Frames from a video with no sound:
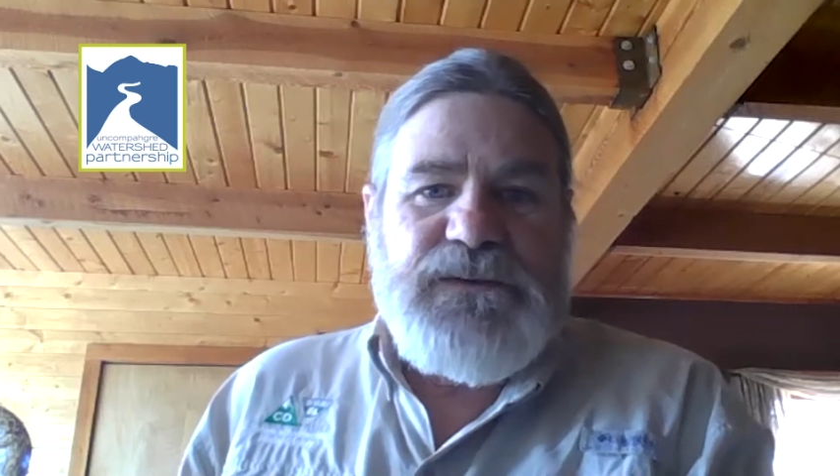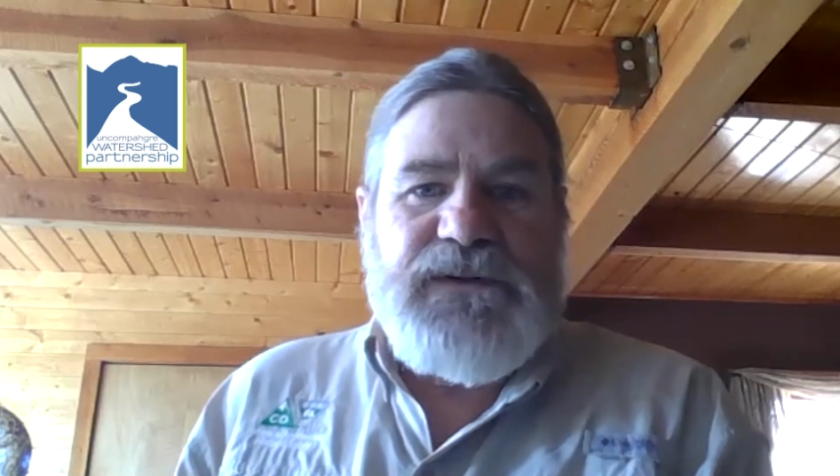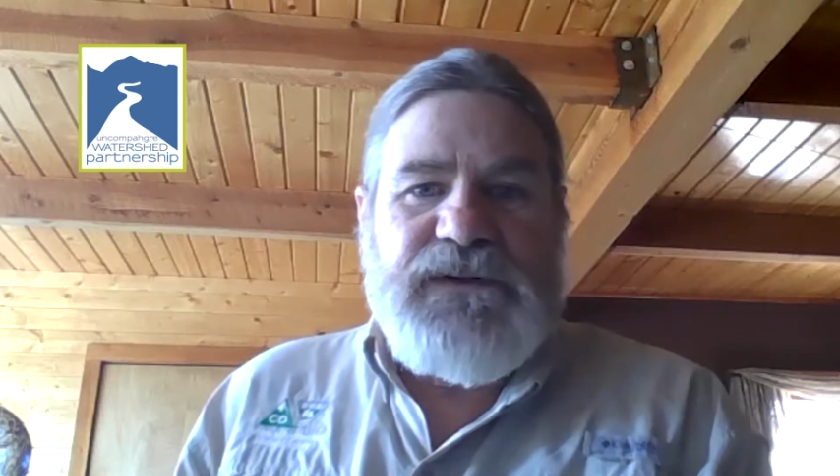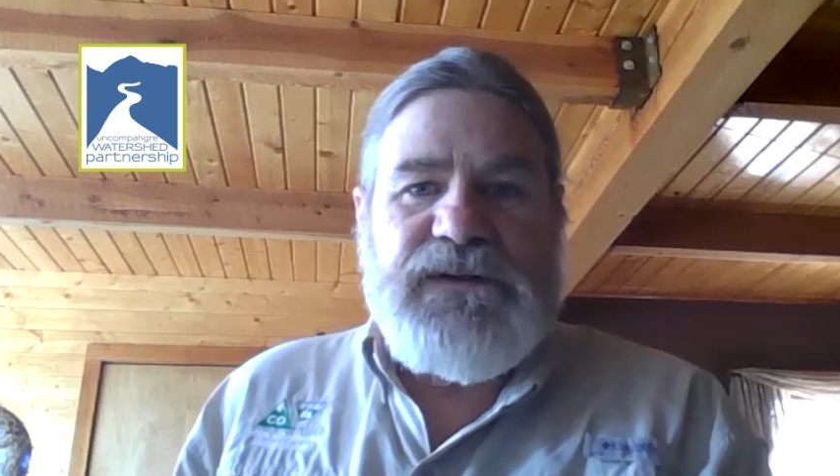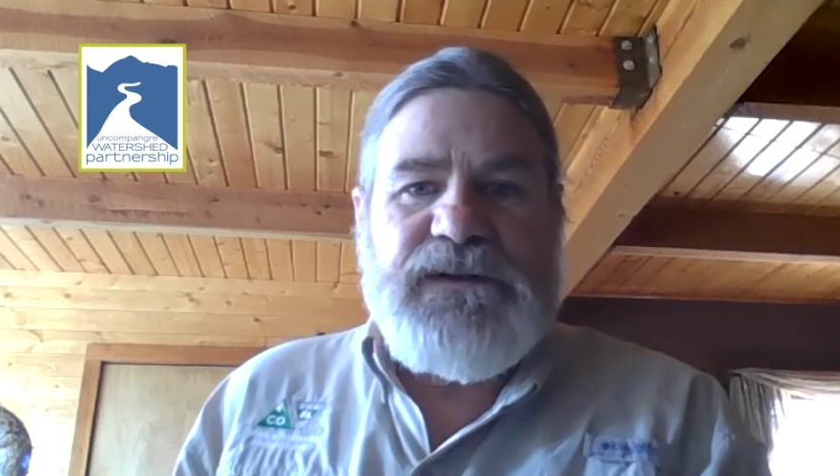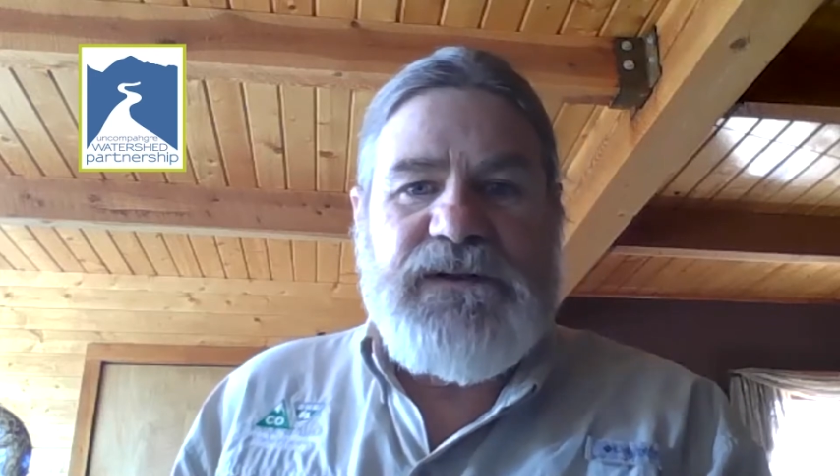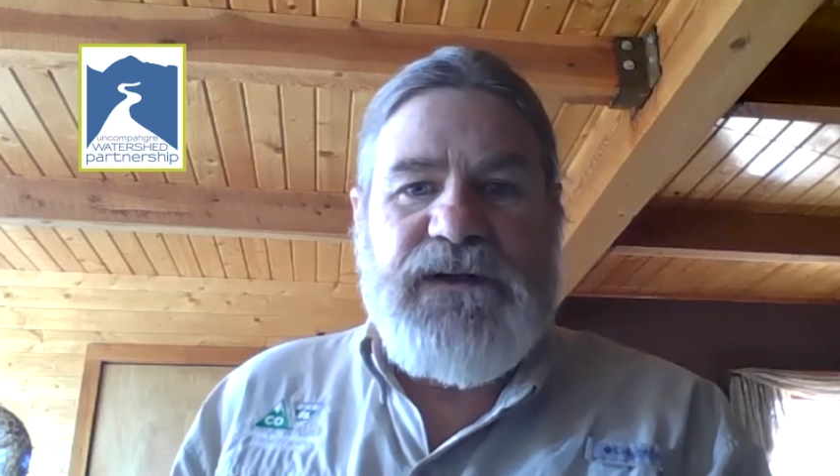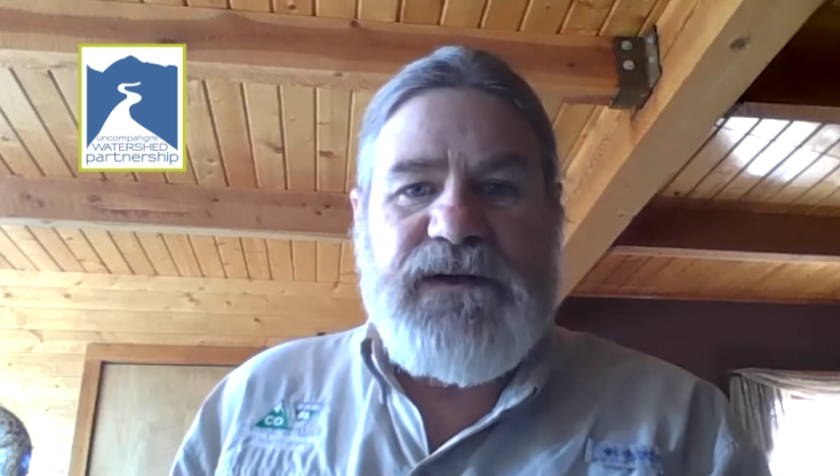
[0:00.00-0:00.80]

We